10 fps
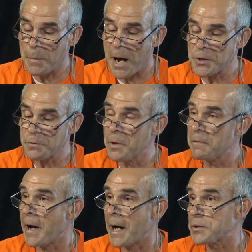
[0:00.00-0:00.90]
pass for the
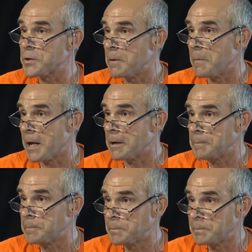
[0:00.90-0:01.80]
facts of the matter,
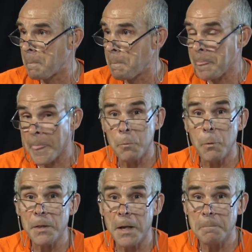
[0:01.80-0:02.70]

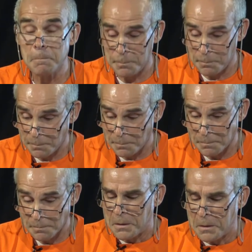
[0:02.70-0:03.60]
what then?
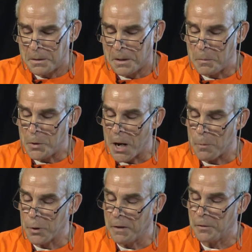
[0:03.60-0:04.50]
Let me now
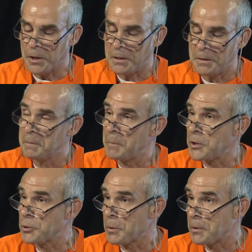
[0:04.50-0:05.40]
briefly
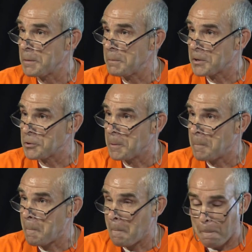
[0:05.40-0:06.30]
paint you a third picture.
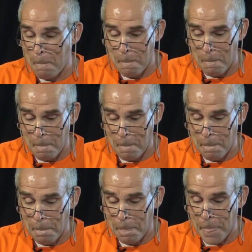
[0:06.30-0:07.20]

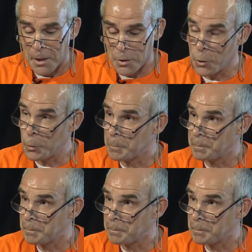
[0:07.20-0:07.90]
You.